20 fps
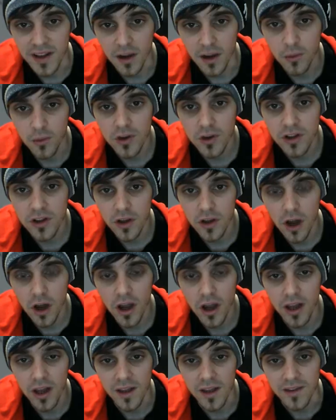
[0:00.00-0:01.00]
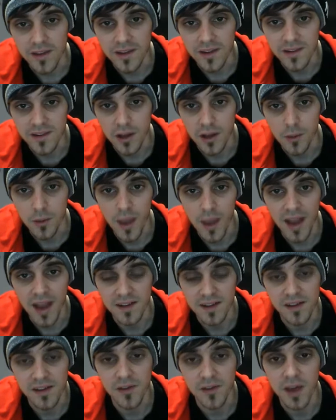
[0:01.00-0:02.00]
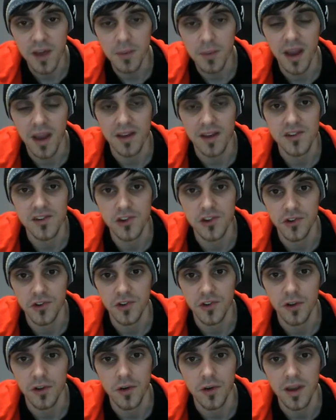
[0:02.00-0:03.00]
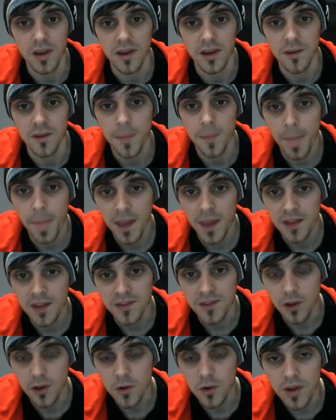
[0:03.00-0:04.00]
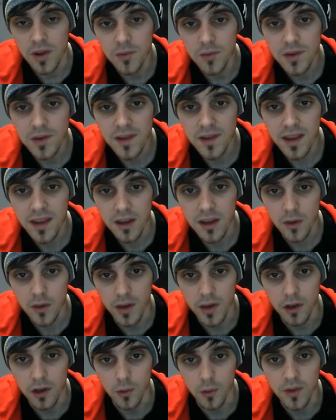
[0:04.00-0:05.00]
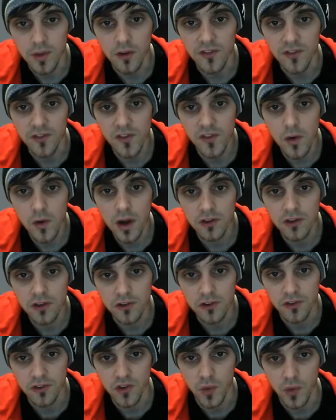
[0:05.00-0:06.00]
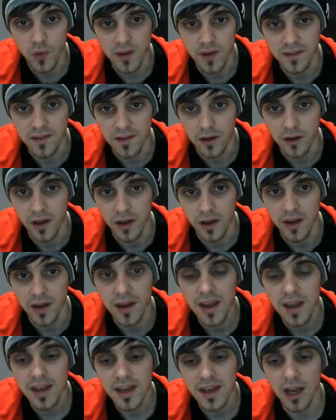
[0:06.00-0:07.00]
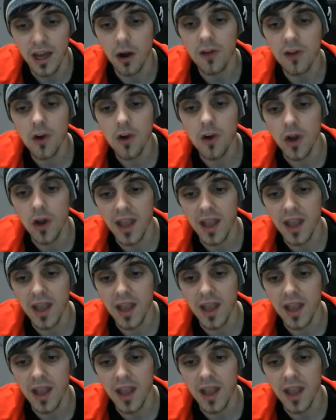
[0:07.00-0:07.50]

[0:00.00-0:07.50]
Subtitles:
I want to highlight this active ad packs just along here. So if we take a quick look, we've got 429. Now I've got a